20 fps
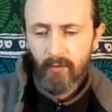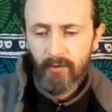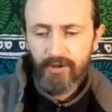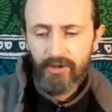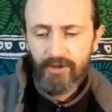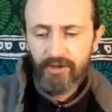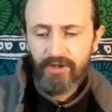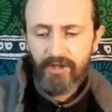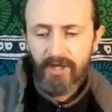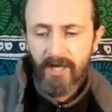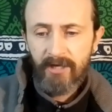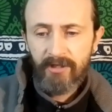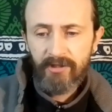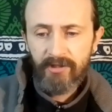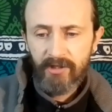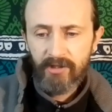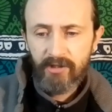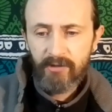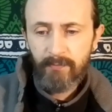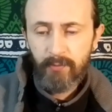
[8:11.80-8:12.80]
or just the
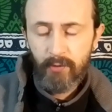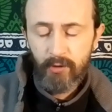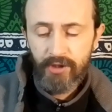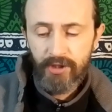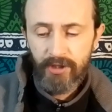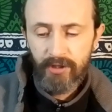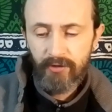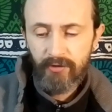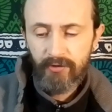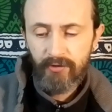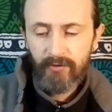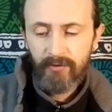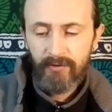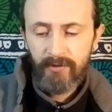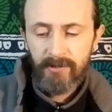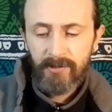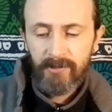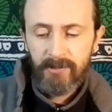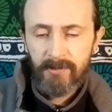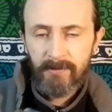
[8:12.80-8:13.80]
energy that's pushing you through
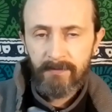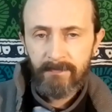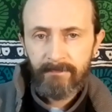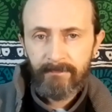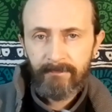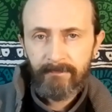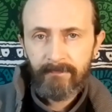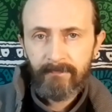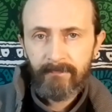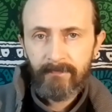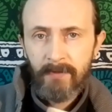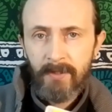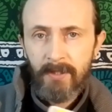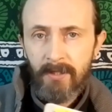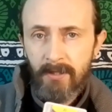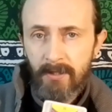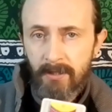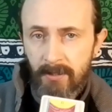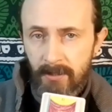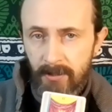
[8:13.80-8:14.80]
this.
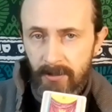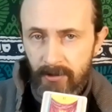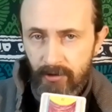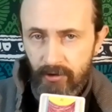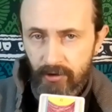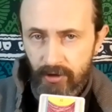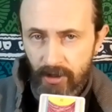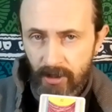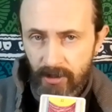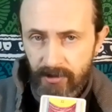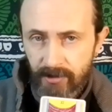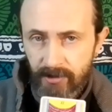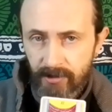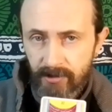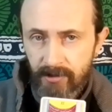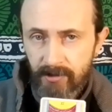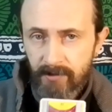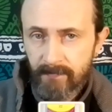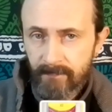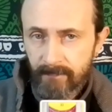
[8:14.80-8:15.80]
It's
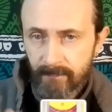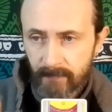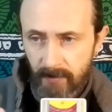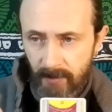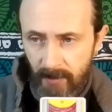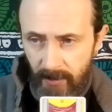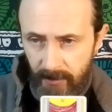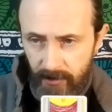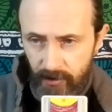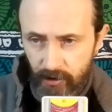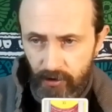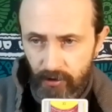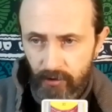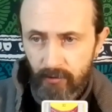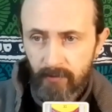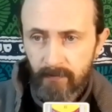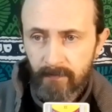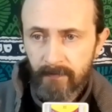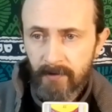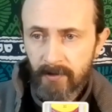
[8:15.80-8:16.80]
Justice, that's
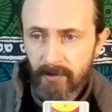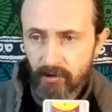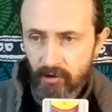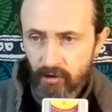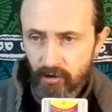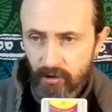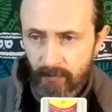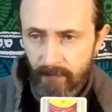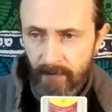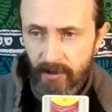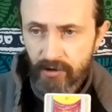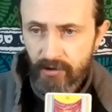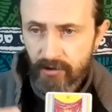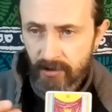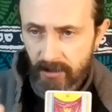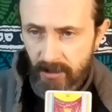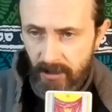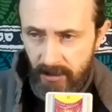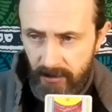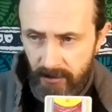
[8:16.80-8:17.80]
you. This is your major
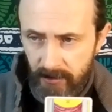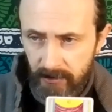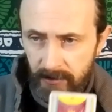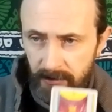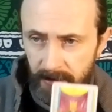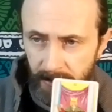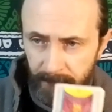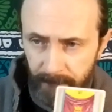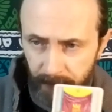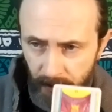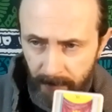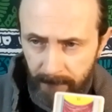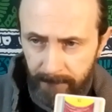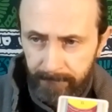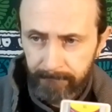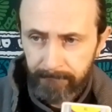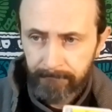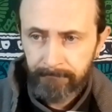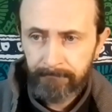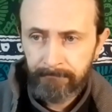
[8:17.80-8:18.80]
arcana, Libra,
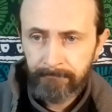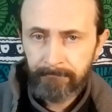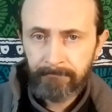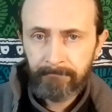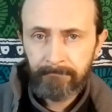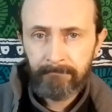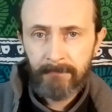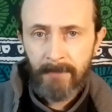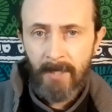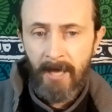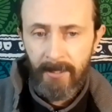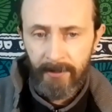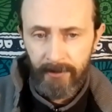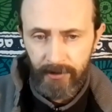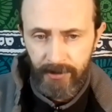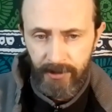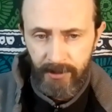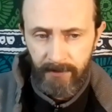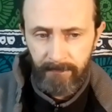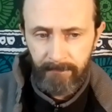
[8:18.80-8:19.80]

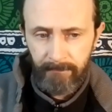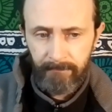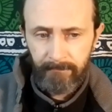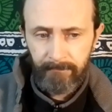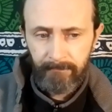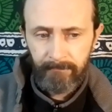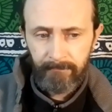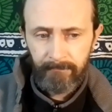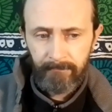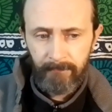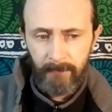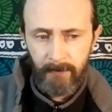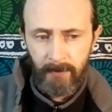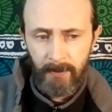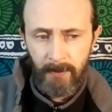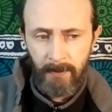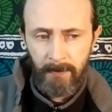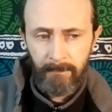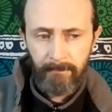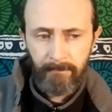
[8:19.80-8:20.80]
energy,
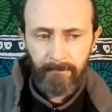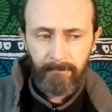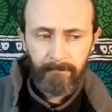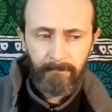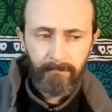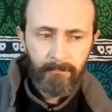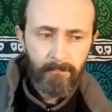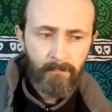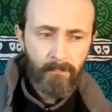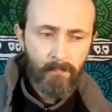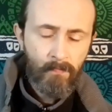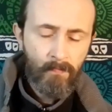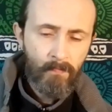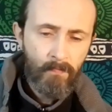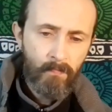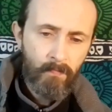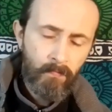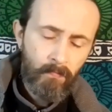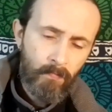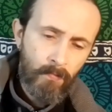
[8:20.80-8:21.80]
okay?
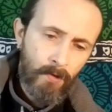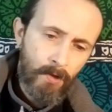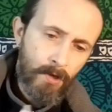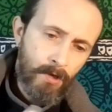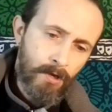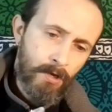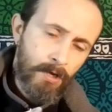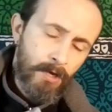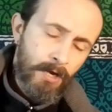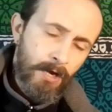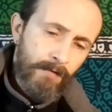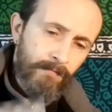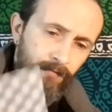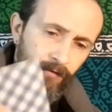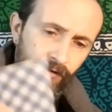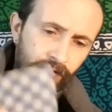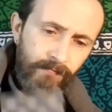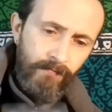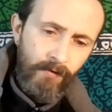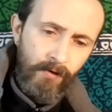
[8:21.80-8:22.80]

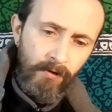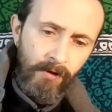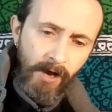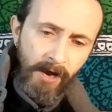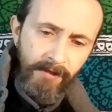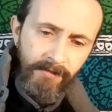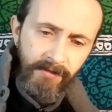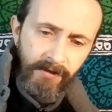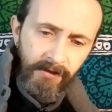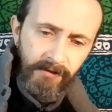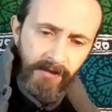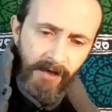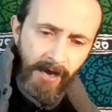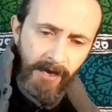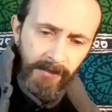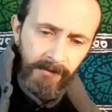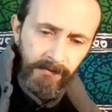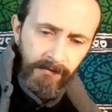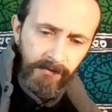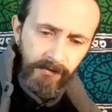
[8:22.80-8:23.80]
First of all, I think
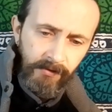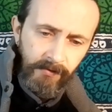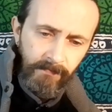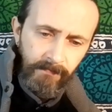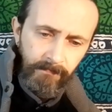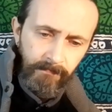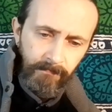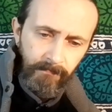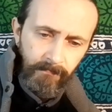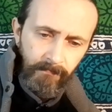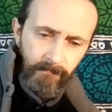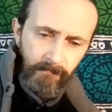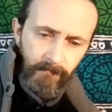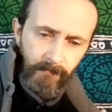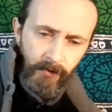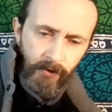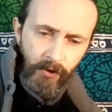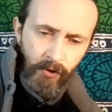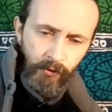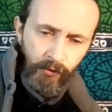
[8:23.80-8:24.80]
that,
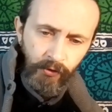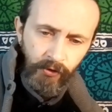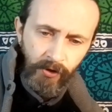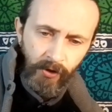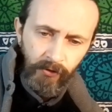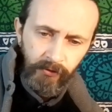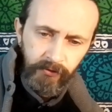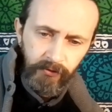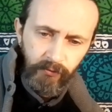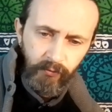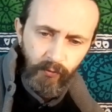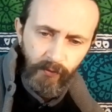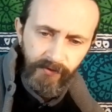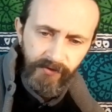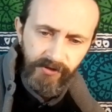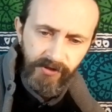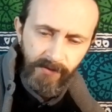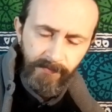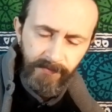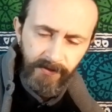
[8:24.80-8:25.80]
you know, you dealt with
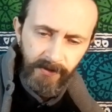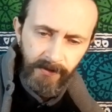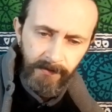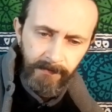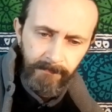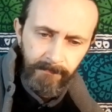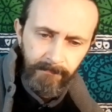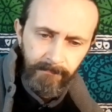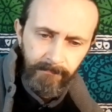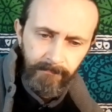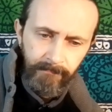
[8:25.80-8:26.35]
something.